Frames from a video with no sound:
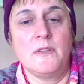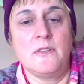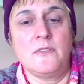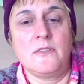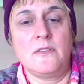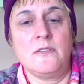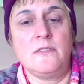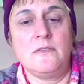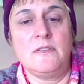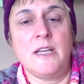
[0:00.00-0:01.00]
started
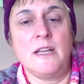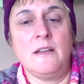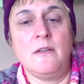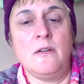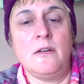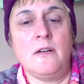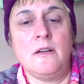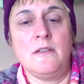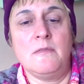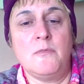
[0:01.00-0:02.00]
to take
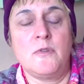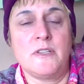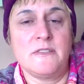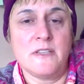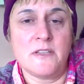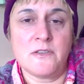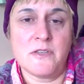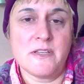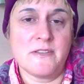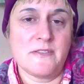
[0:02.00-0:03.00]
on a more
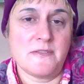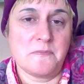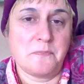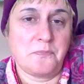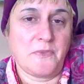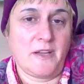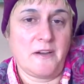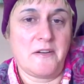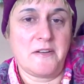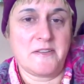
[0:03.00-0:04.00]
serious
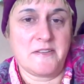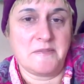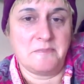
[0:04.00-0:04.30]
character.